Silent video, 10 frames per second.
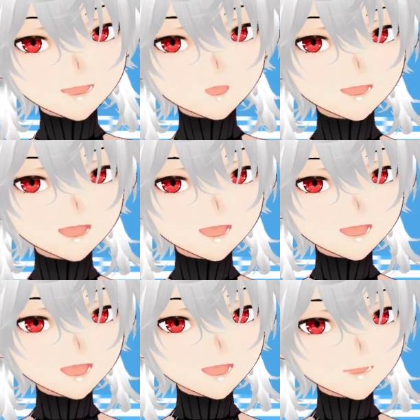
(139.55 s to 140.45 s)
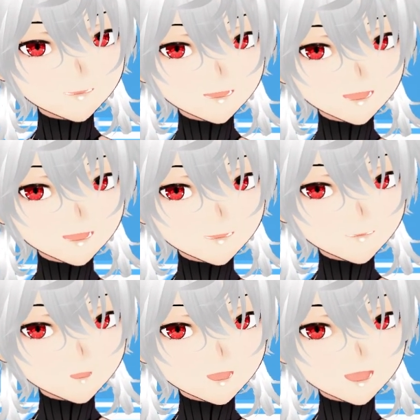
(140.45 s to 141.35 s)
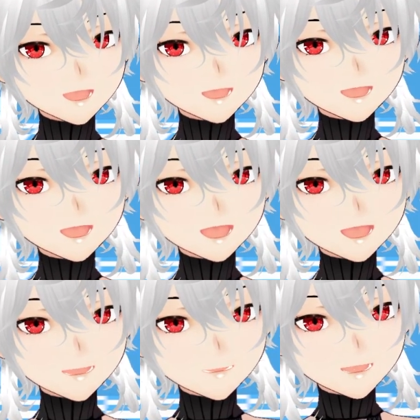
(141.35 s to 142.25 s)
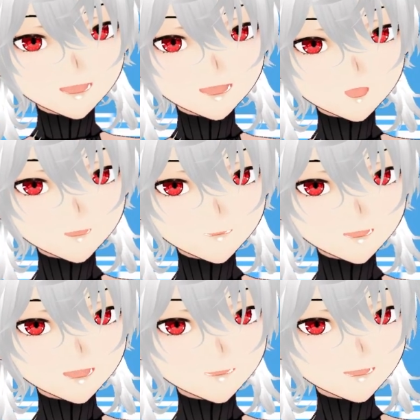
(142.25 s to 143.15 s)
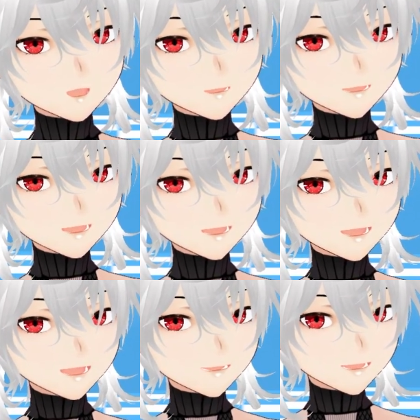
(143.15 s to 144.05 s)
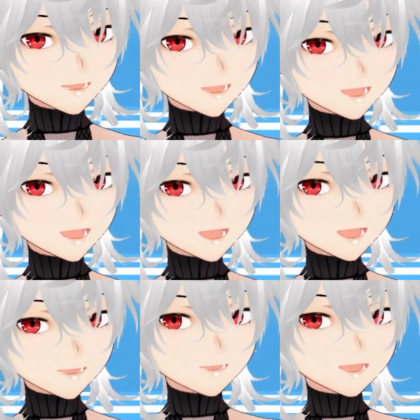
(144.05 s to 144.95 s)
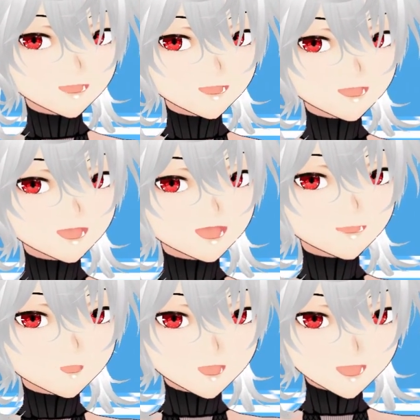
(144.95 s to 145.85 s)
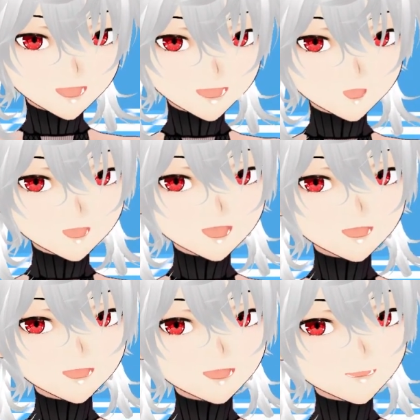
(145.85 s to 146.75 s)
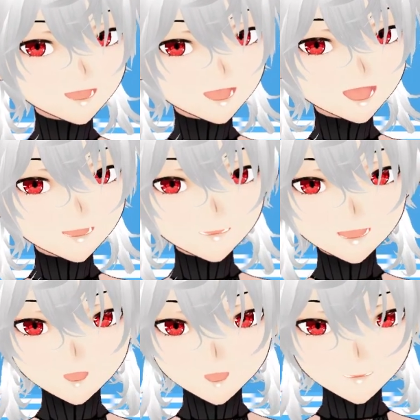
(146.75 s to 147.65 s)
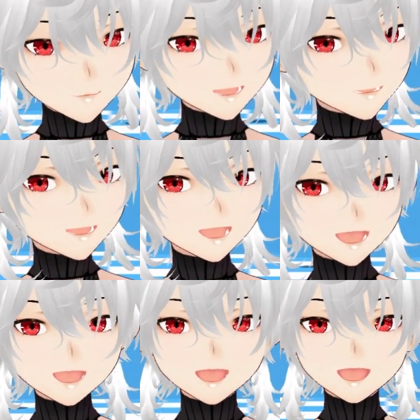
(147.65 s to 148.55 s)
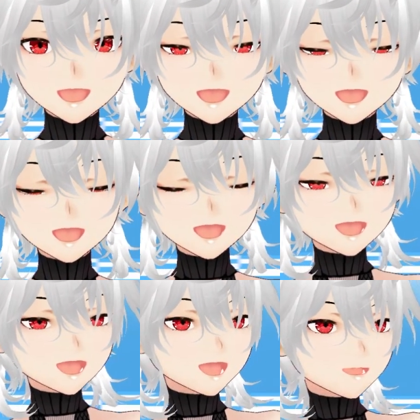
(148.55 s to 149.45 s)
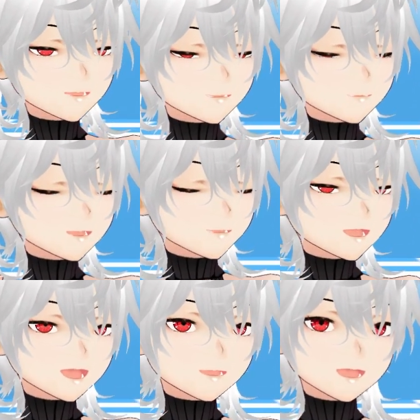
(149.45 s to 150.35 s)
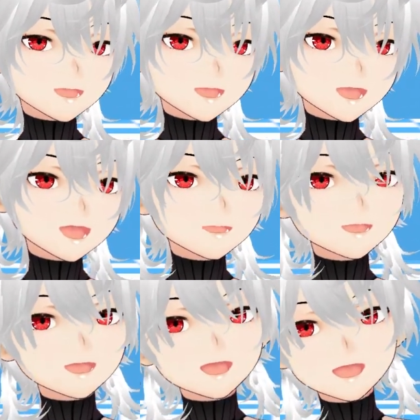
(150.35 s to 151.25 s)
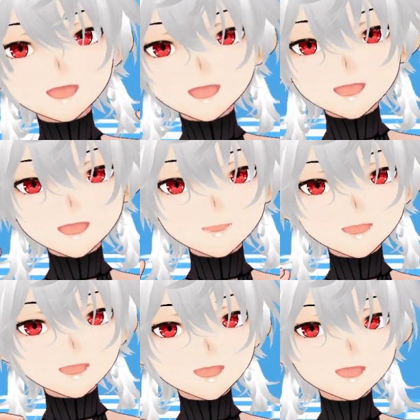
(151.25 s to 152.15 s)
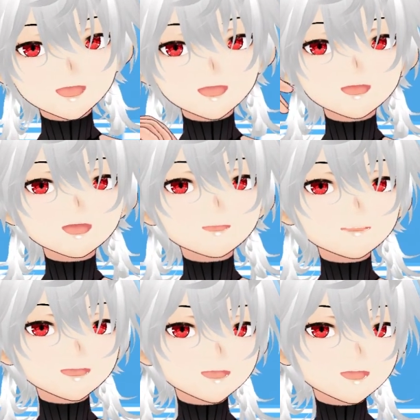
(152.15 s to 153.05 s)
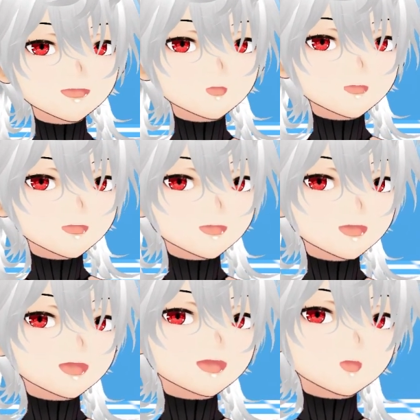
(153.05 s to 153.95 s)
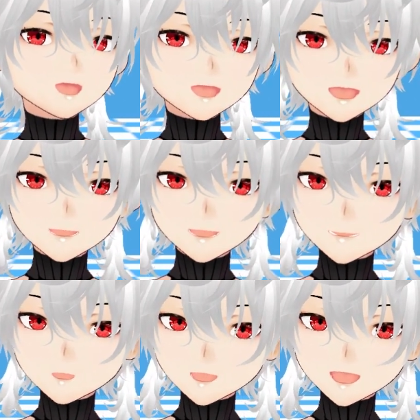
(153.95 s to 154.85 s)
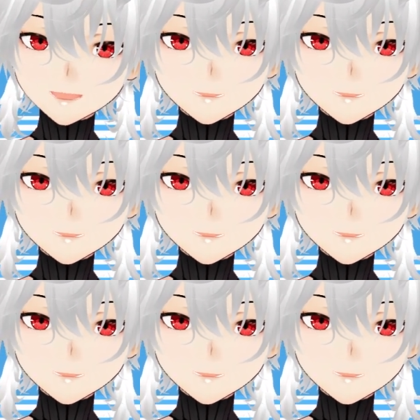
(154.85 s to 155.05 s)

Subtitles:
It says model information, basically on what model you have loaded here. It's now in English. That used to be in Japanese and I had to guess. And I was planning to make a video, but then they did this update. So it's actually easier to explain now.